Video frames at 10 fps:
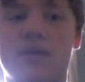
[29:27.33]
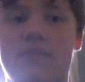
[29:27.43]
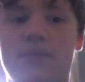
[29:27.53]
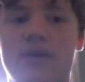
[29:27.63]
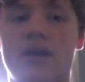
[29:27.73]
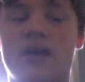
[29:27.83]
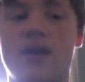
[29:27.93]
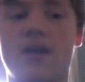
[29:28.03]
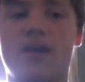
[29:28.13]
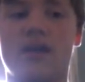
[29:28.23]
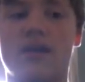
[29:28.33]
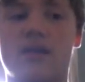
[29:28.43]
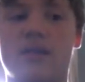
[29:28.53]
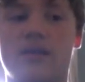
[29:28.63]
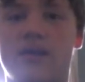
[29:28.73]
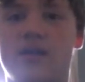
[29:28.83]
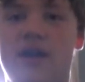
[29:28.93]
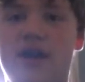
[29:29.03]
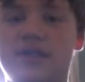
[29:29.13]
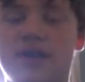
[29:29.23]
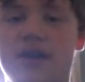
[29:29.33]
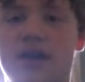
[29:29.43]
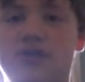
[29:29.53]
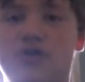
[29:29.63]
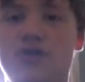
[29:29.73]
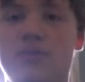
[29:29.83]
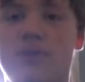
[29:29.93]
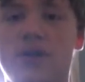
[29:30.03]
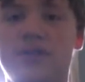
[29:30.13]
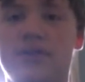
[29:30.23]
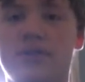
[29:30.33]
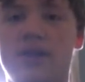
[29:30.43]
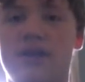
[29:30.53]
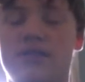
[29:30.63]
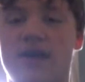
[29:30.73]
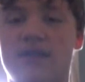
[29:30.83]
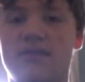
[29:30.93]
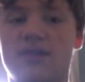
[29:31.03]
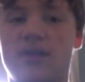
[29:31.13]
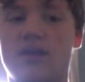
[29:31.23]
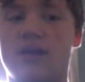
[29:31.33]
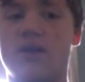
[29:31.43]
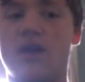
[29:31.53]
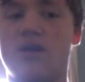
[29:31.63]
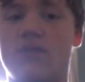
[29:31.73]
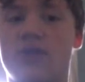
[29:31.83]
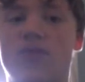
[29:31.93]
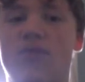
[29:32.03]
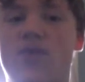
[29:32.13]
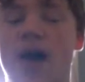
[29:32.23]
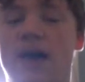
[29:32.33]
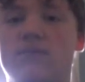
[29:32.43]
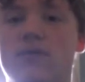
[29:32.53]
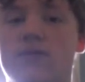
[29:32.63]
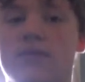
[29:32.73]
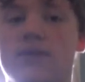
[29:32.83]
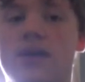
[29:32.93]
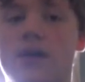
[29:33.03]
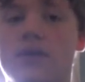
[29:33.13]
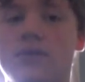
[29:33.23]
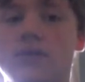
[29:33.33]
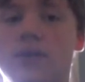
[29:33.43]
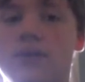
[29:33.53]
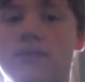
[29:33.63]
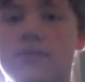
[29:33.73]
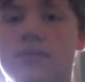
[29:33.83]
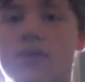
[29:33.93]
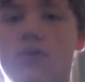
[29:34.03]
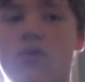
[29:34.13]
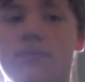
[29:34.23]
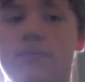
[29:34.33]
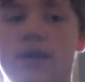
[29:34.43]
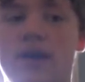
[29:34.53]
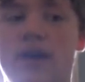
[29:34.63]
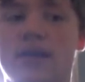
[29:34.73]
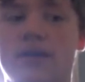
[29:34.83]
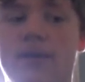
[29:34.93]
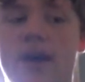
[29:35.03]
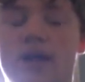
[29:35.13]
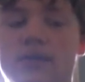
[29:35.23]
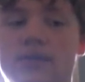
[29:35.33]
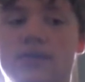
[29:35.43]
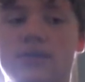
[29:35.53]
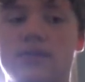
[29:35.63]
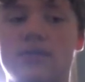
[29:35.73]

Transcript: complete Classic on 2.0 intensity with 5 different characters, or play 80 battles.